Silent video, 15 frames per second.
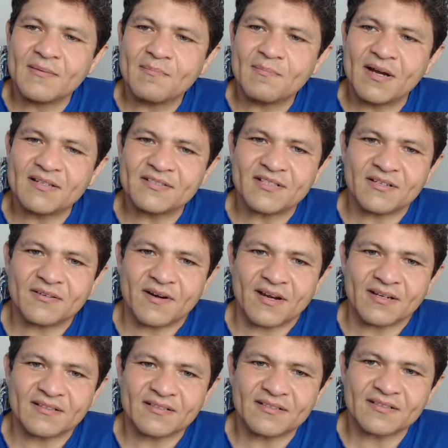punching
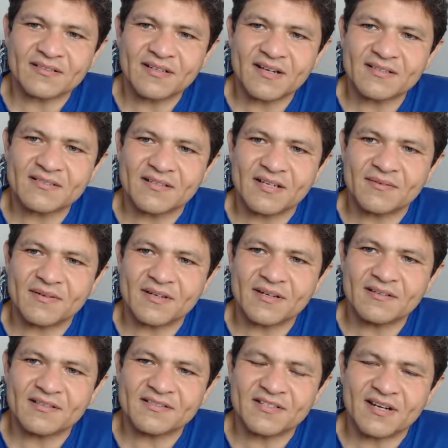range. Okay, so here we
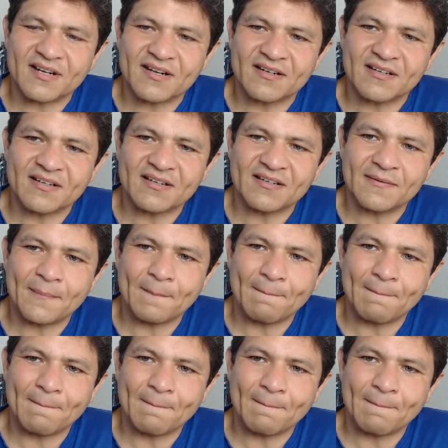go. Let's check it out again.